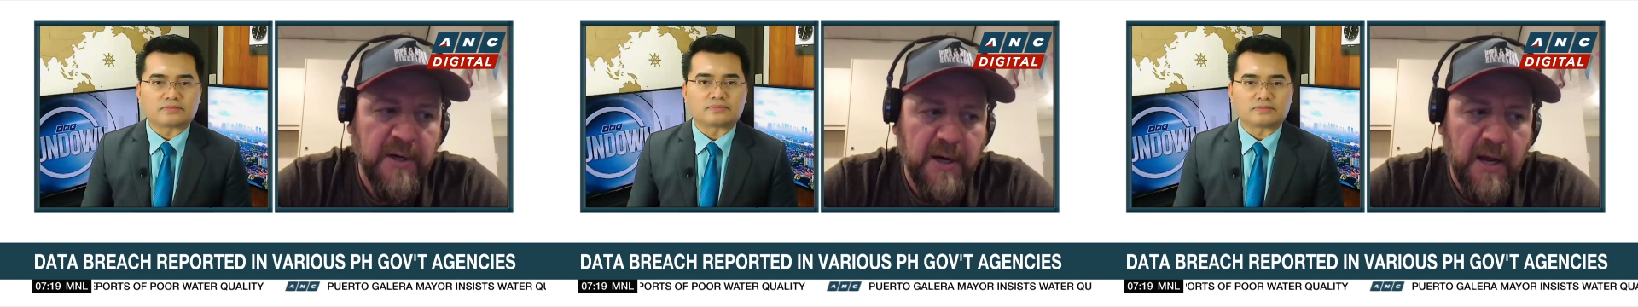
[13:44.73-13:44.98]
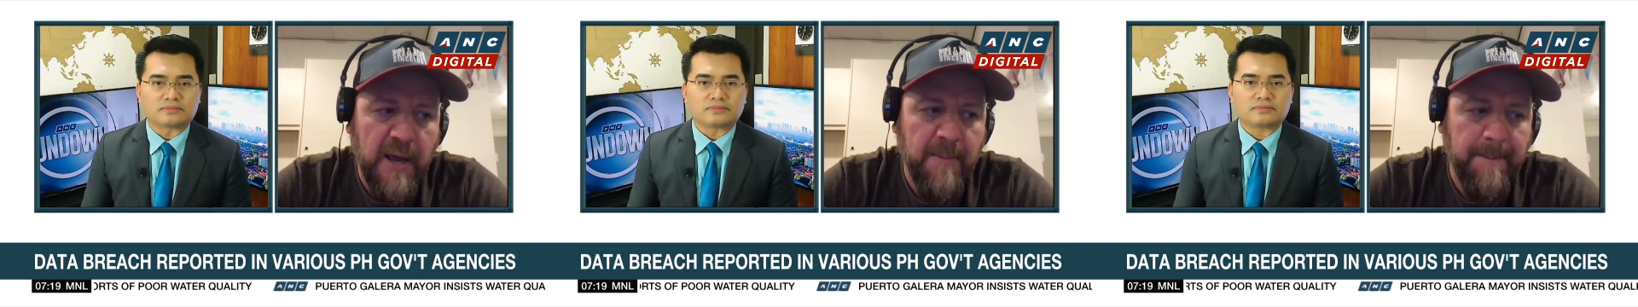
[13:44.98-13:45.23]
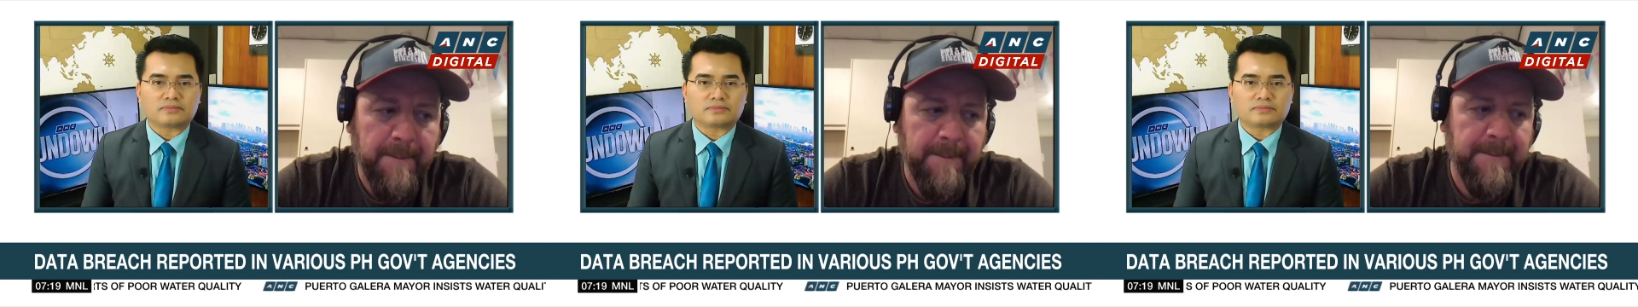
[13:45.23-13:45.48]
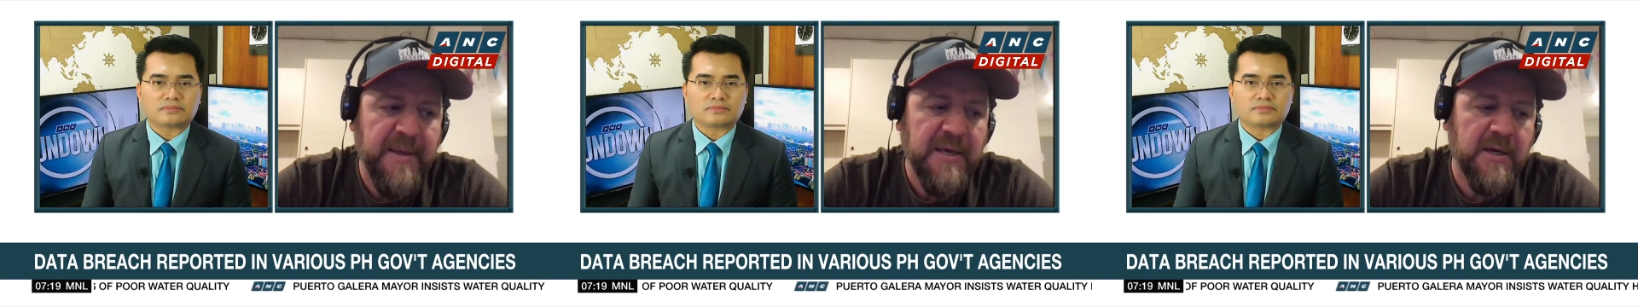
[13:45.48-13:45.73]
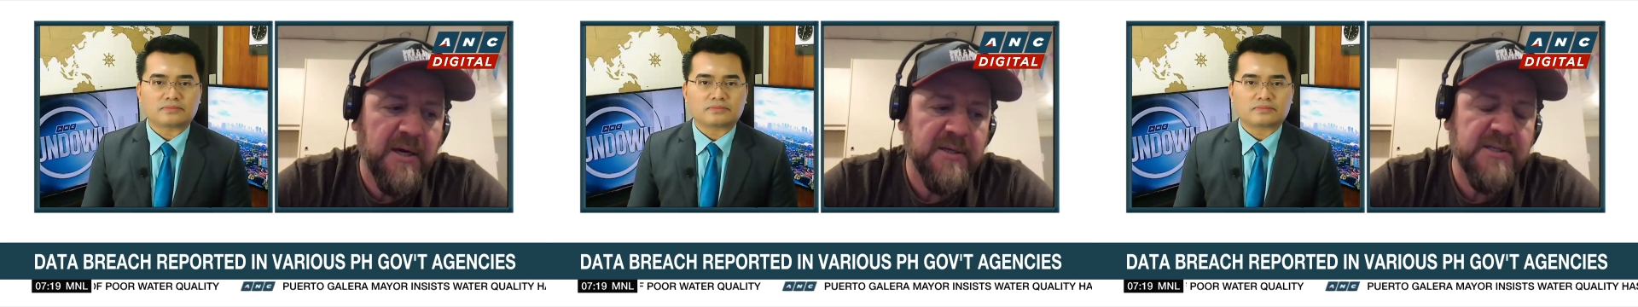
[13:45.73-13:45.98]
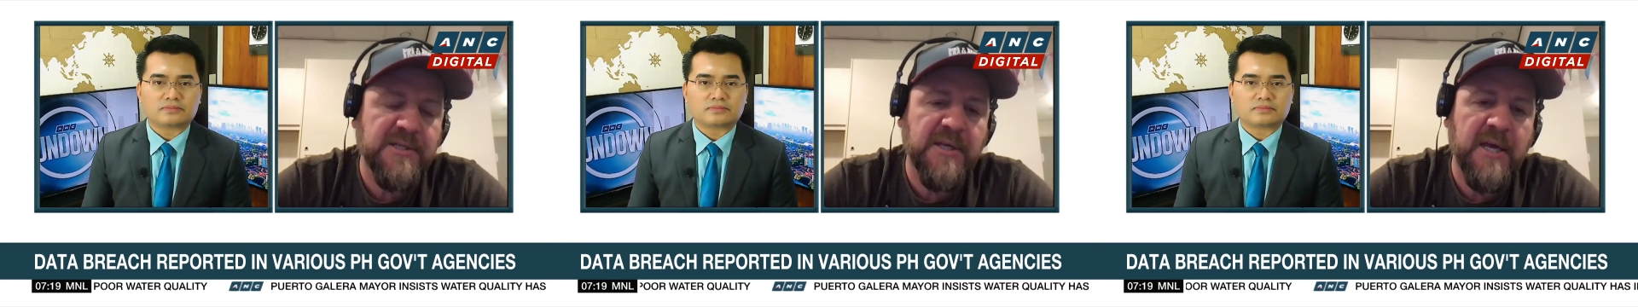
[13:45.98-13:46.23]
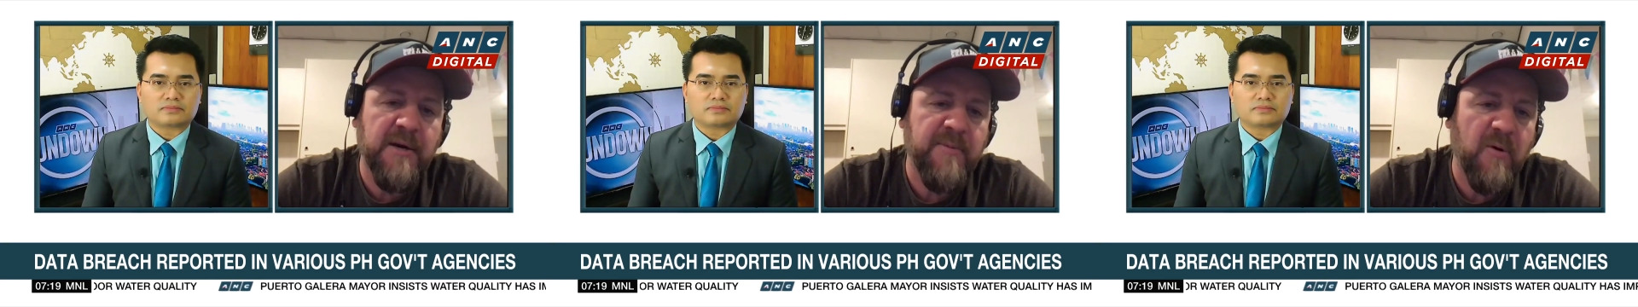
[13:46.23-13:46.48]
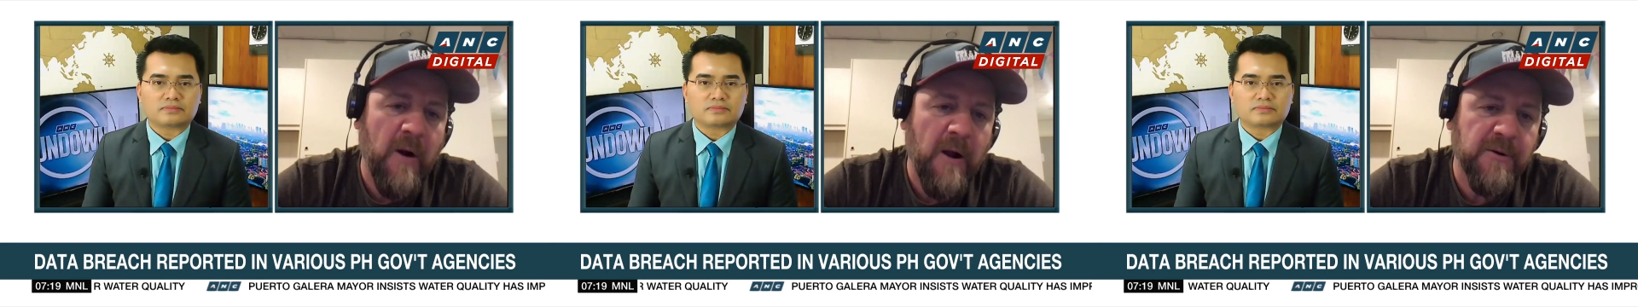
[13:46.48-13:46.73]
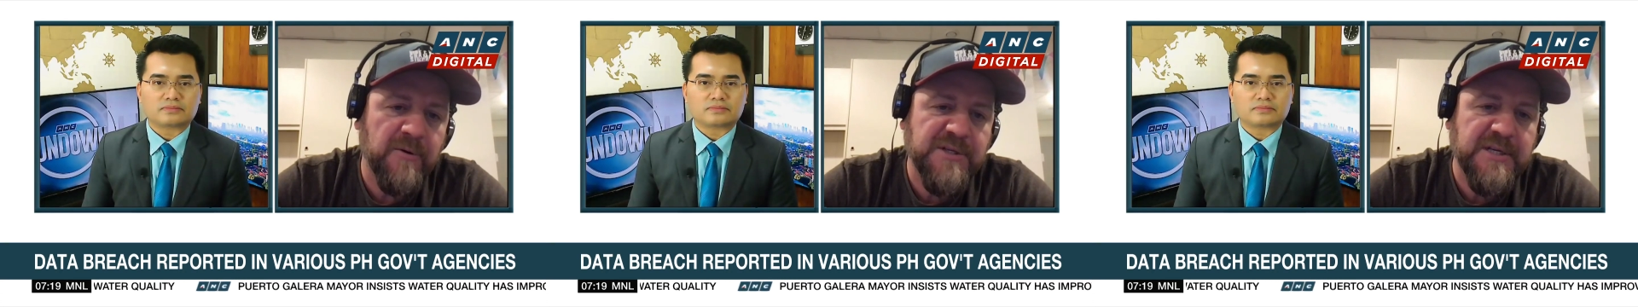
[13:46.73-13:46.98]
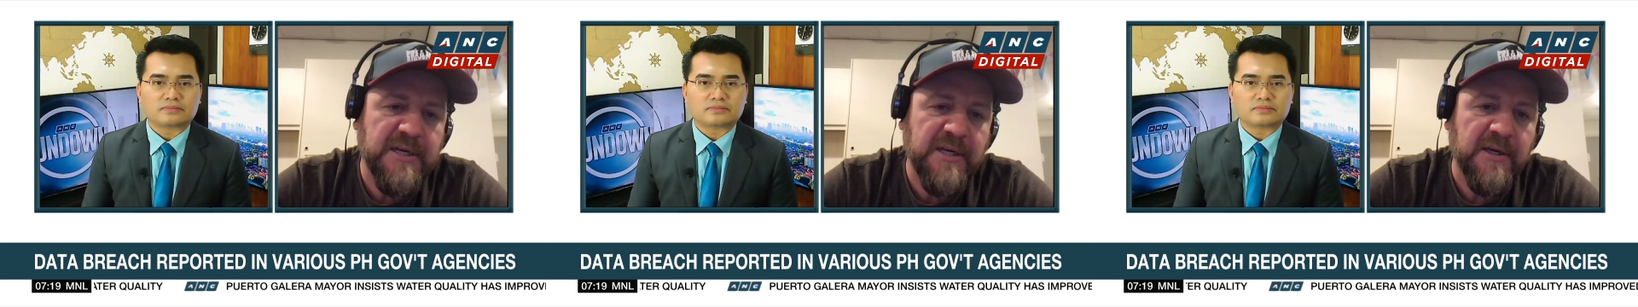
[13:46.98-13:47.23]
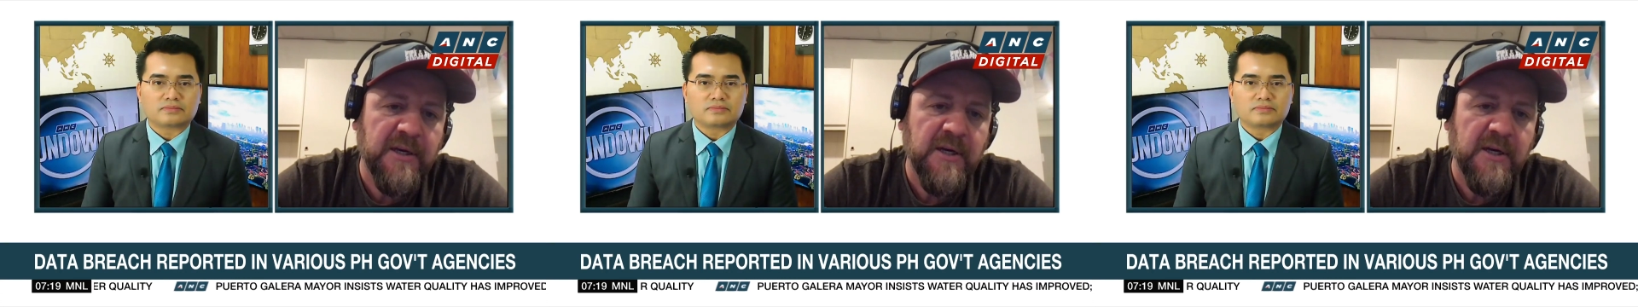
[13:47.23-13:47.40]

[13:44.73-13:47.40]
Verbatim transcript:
Speaker 1: and because in a bureaucracy,